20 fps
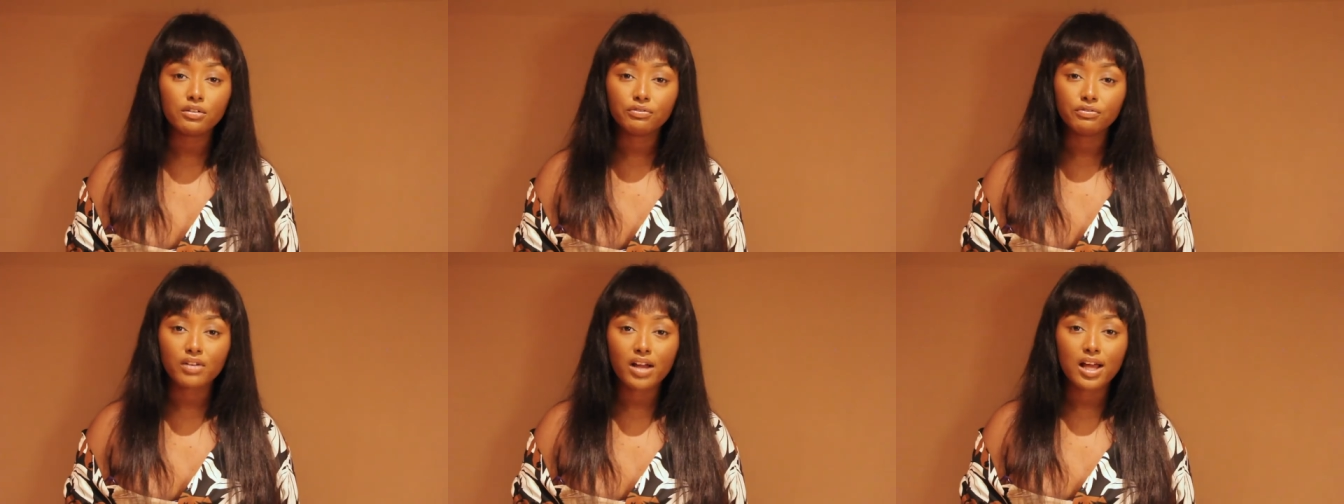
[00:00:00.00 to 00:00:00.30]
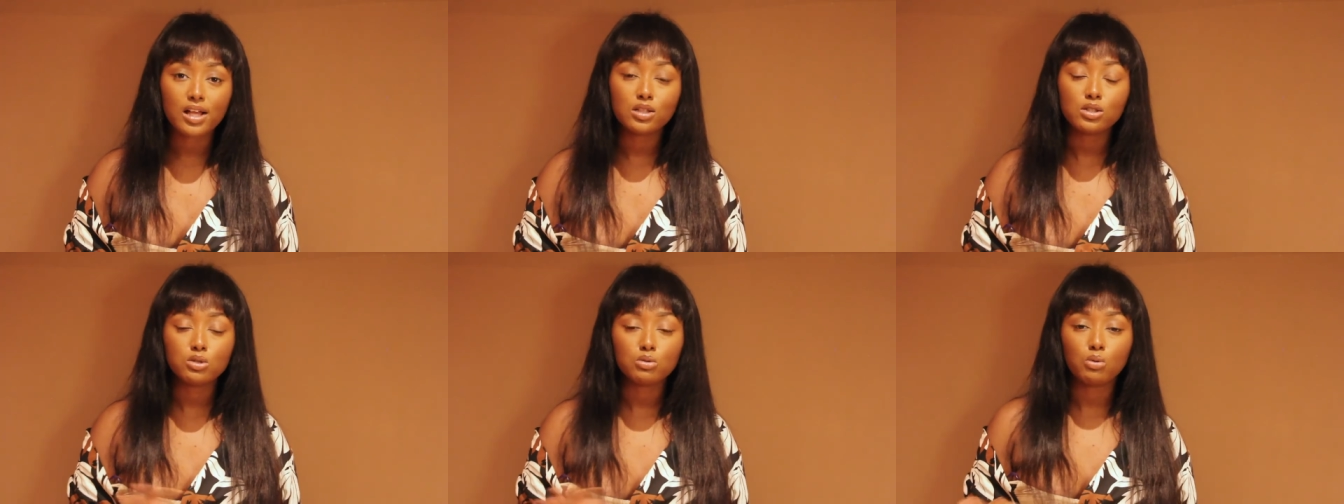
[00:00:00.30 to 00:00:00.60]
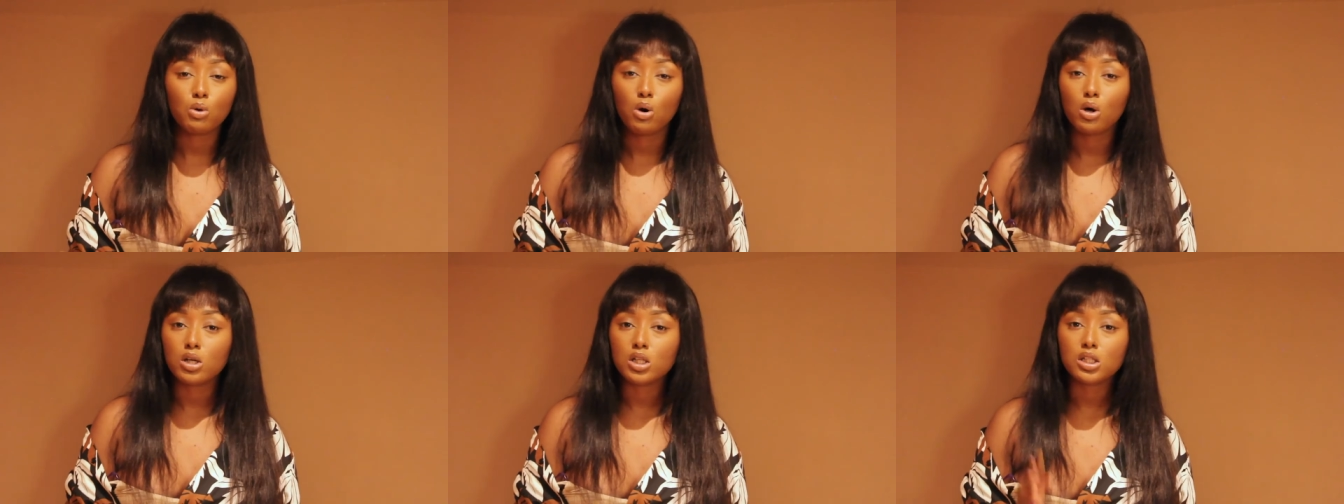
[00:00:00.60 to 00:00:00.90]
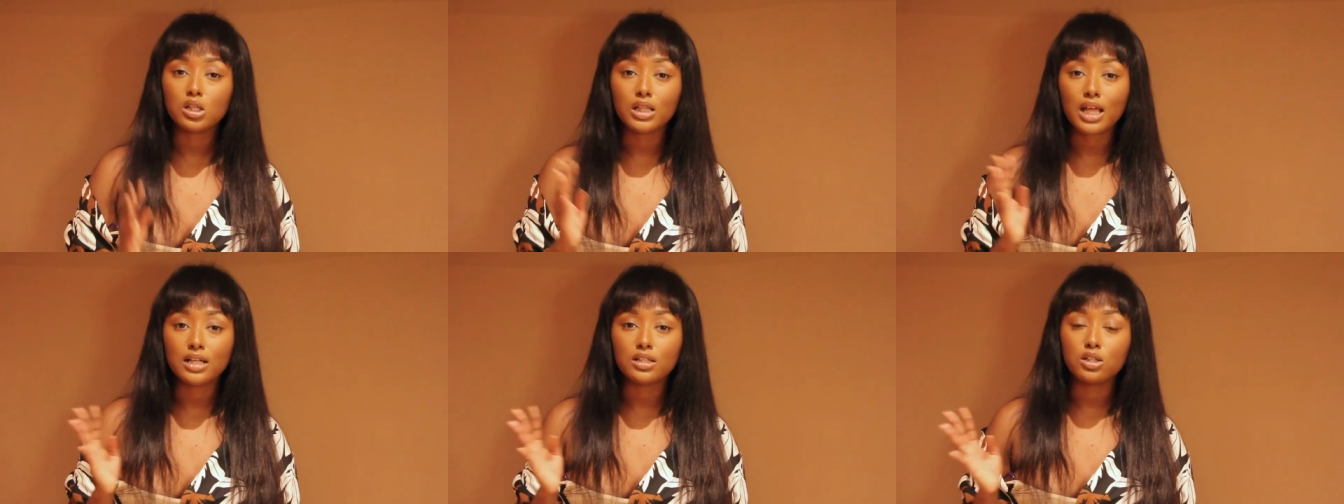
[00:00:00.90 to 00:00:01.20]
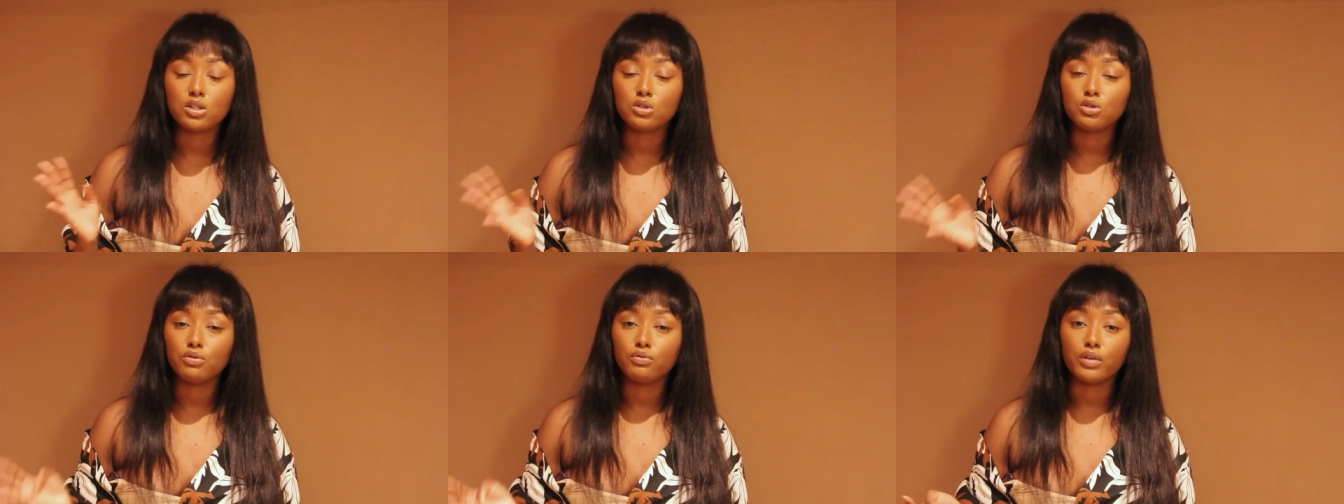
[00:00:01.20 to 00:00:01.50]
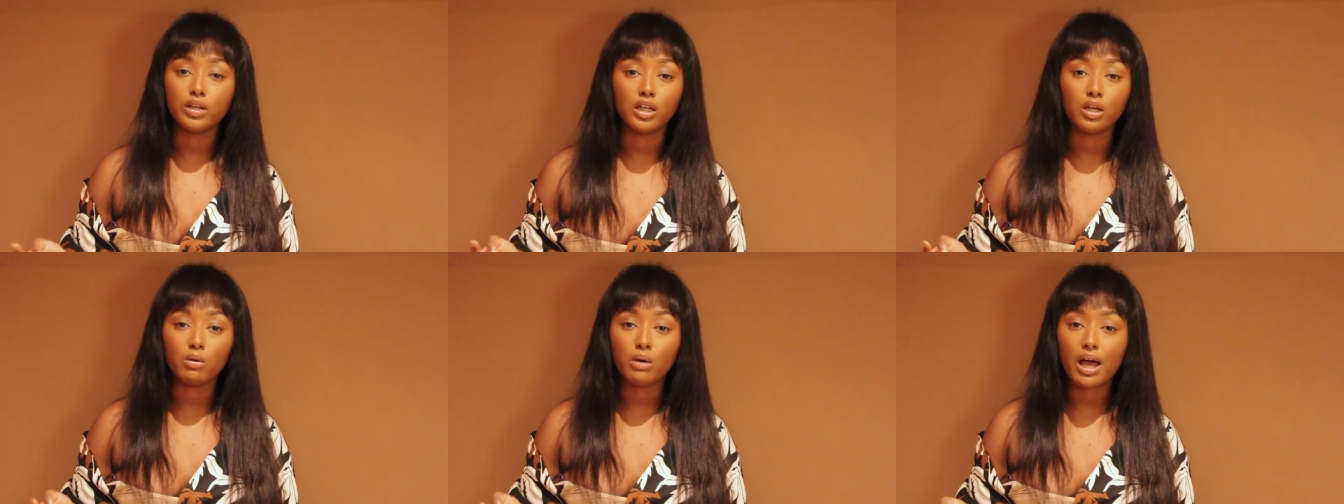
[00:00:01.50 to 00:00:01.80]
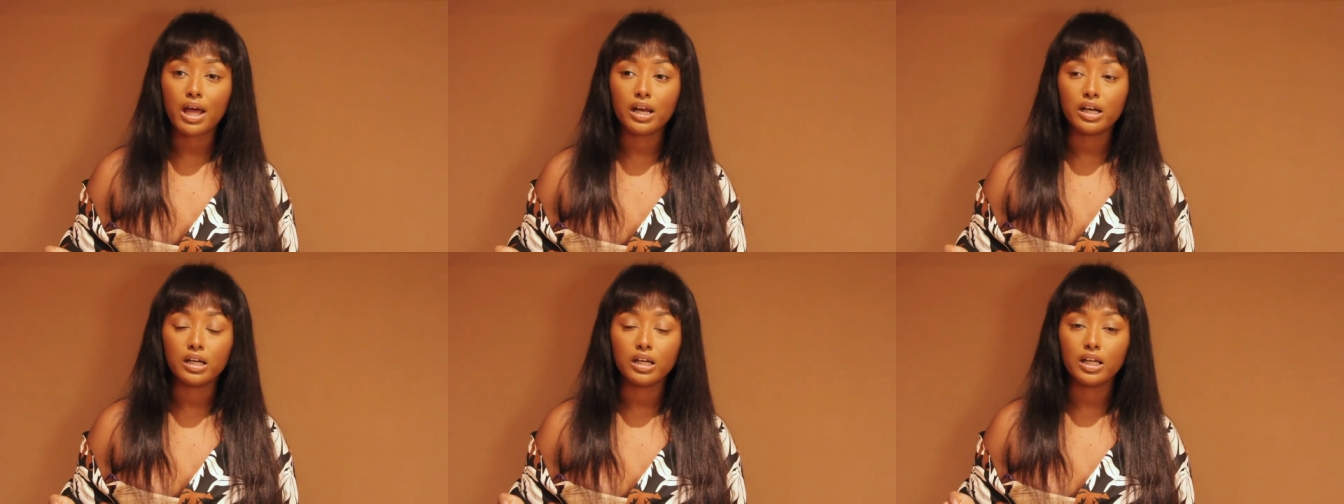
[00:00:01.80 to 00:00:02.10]
friends who also like to do video
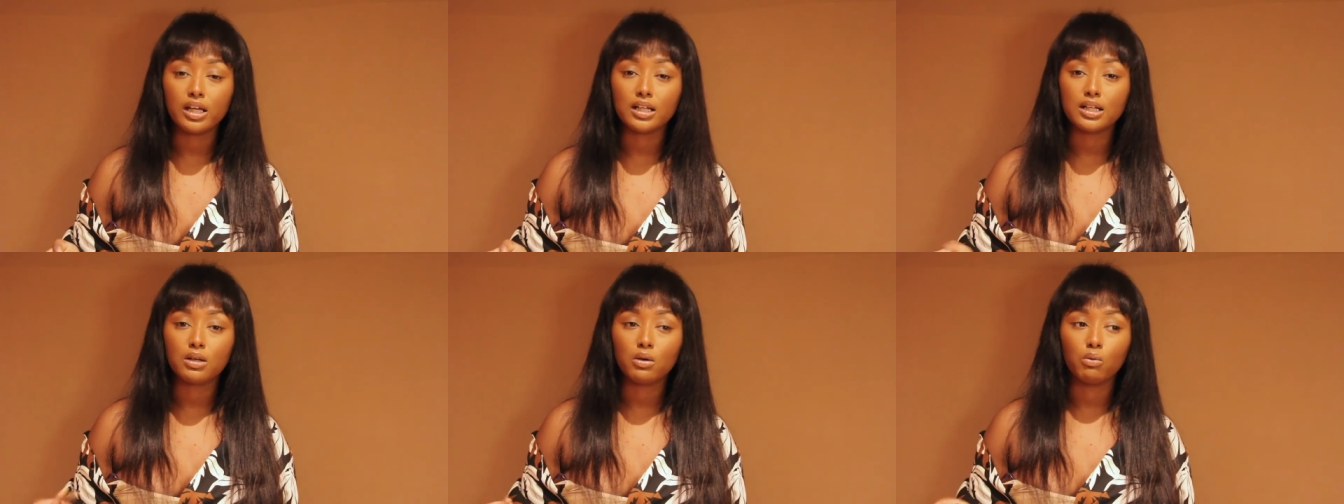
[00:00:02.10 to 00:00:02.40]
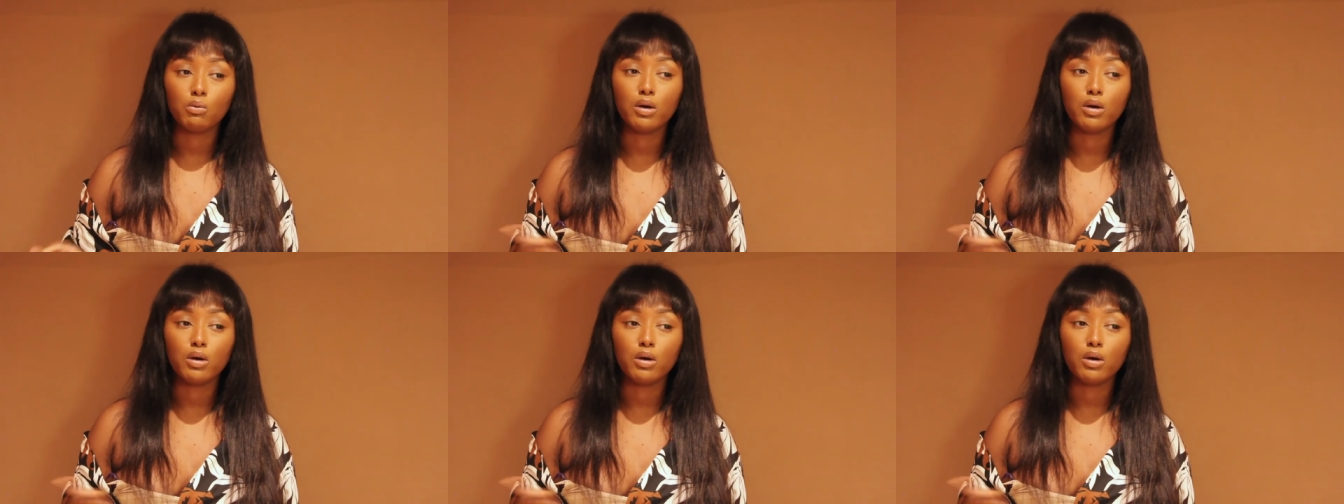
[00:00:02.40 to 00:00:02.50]
editing.